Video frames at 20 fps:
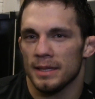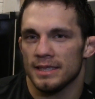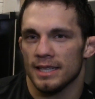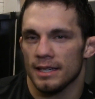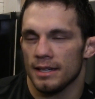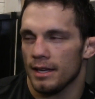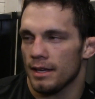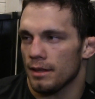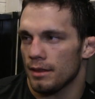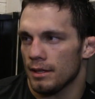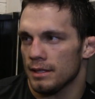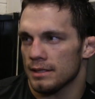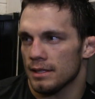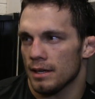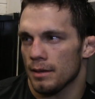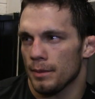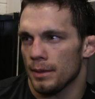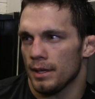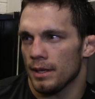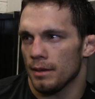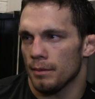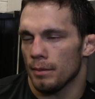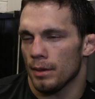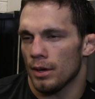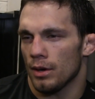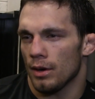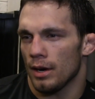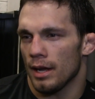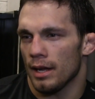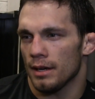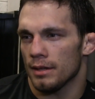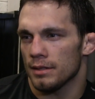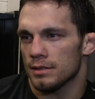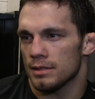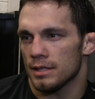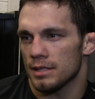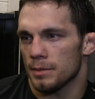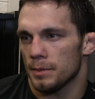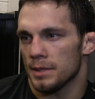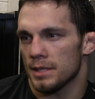technique and things that I've been getting better at
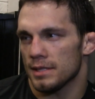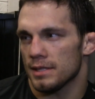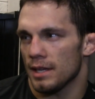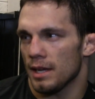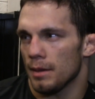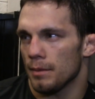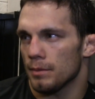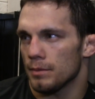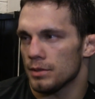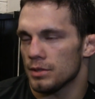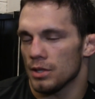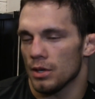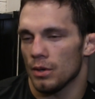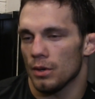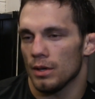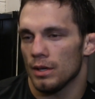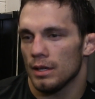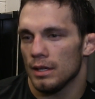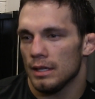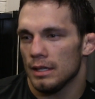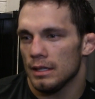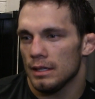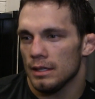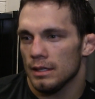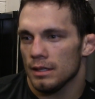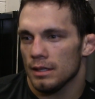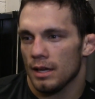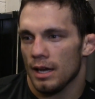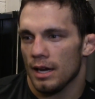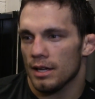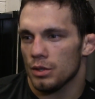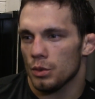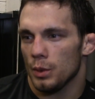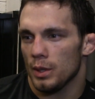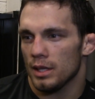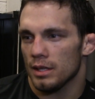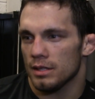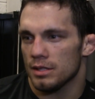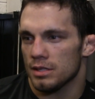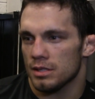has been the same. So, kind of
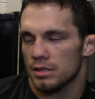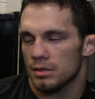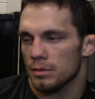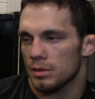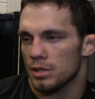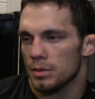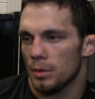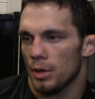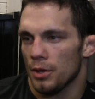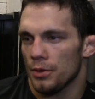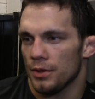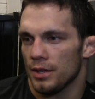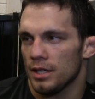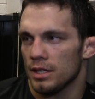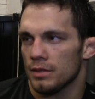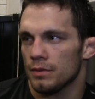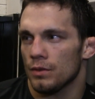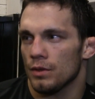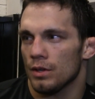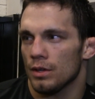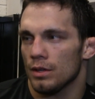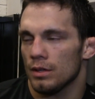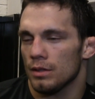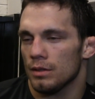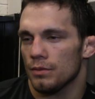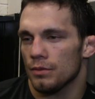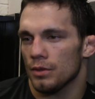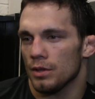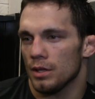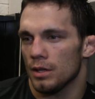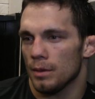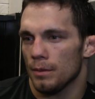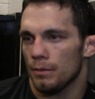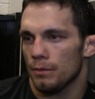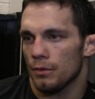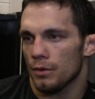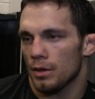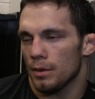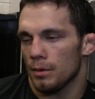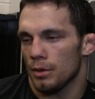tweaking just some small things for
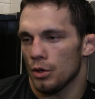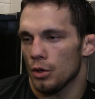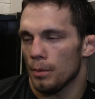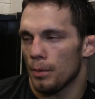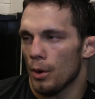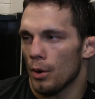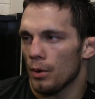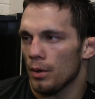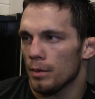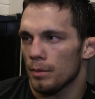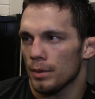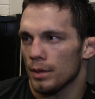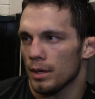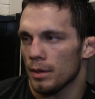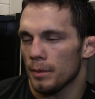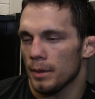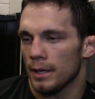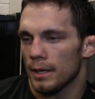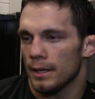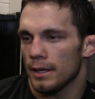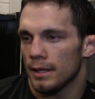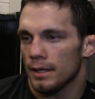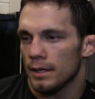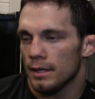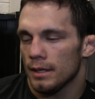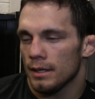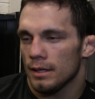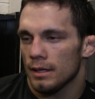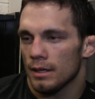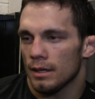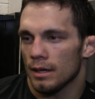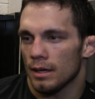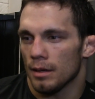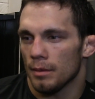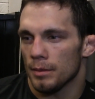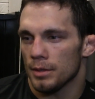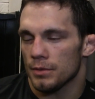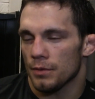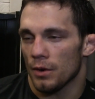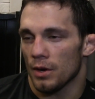the new opponent. But I mean,
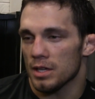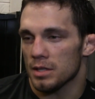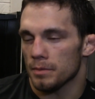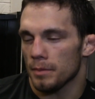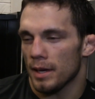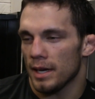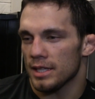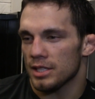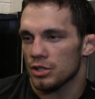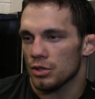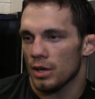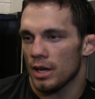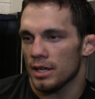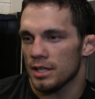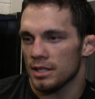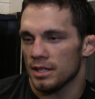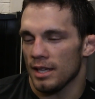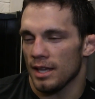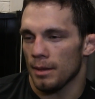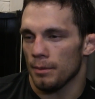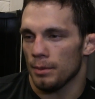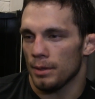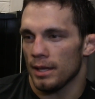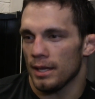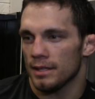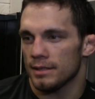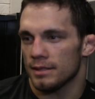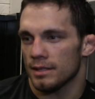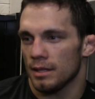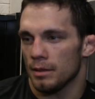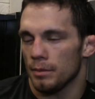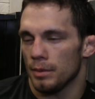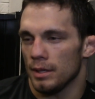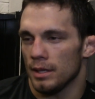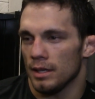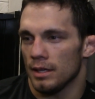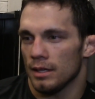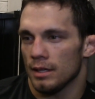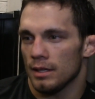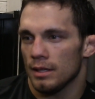as far as my strategy and game plan, it's going to
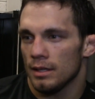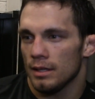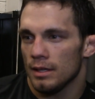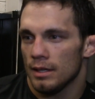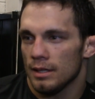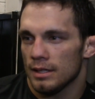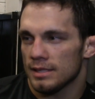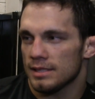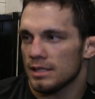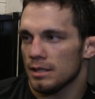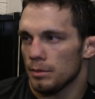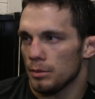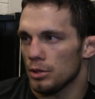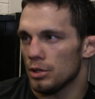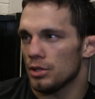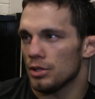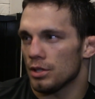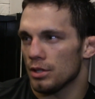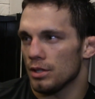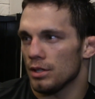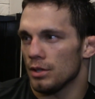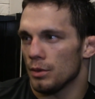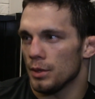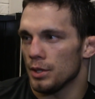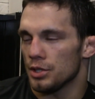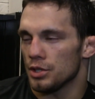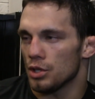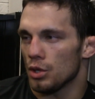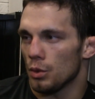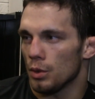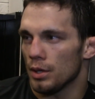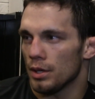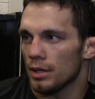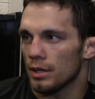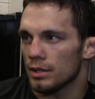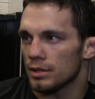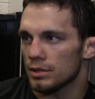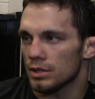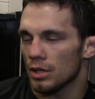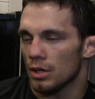be similar to the original
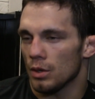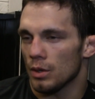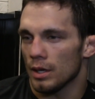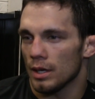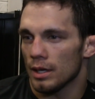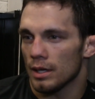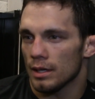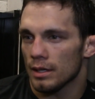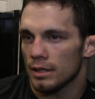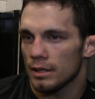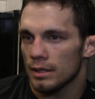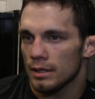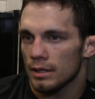one. So,